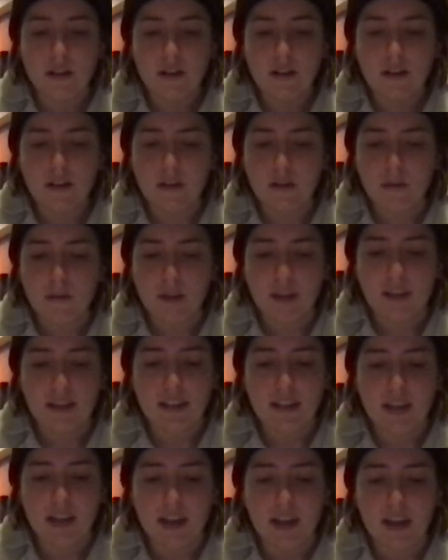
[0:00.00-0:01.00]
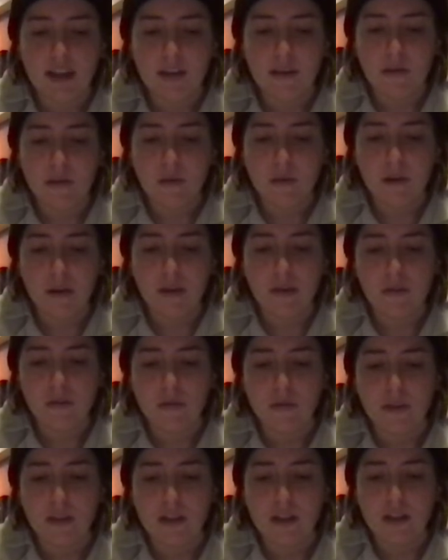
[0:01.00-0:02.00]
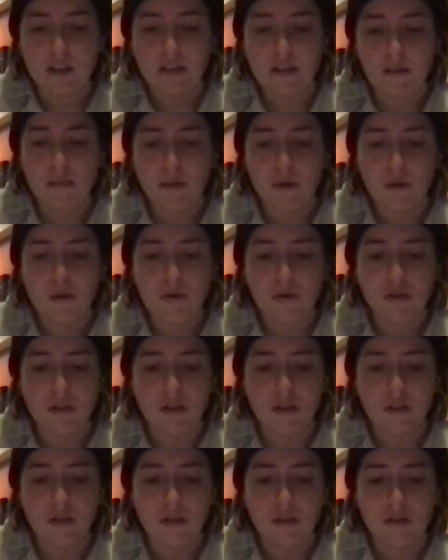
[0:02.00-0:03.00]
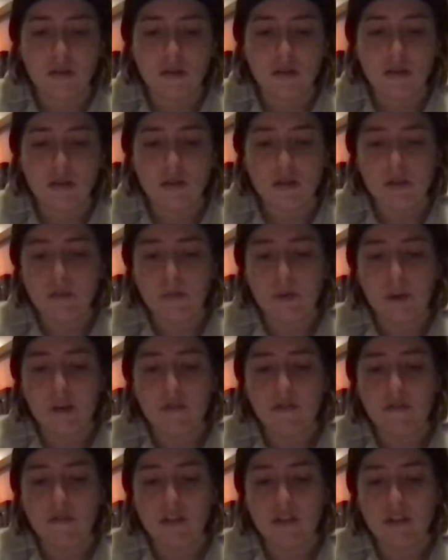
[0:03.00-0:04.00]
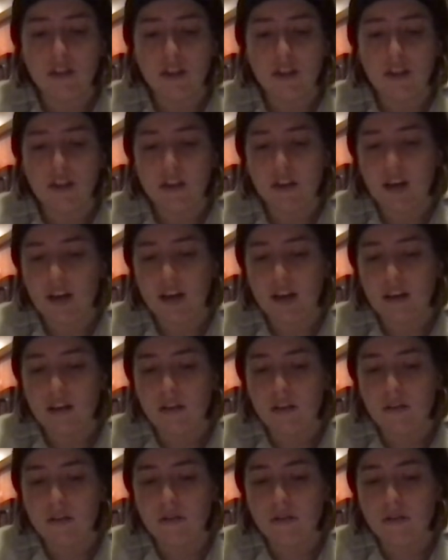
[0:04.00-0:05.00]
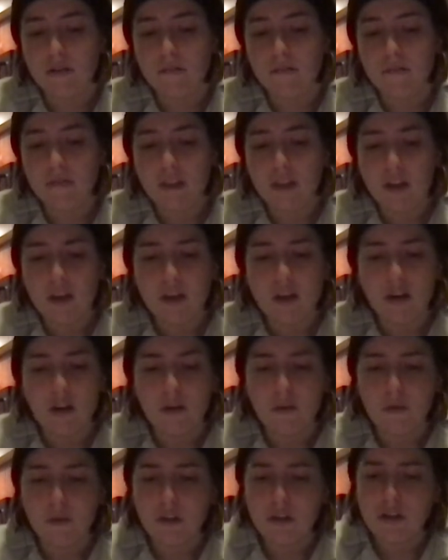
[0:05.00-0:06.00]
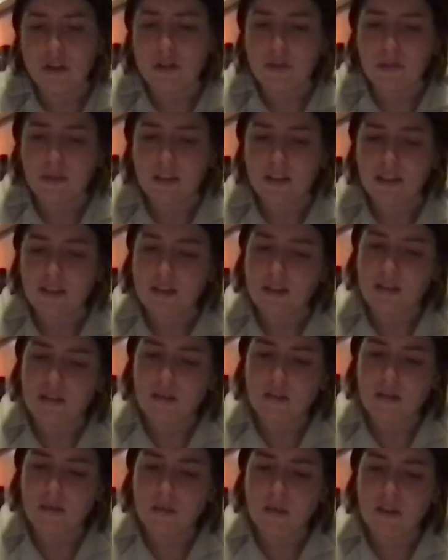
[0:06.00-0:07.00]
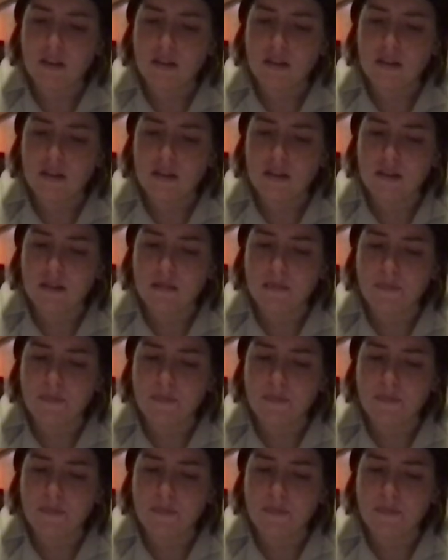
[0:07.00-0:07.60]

You might say, while swimming in some ocean to the small fish at your ankle, or weren't you my sister once?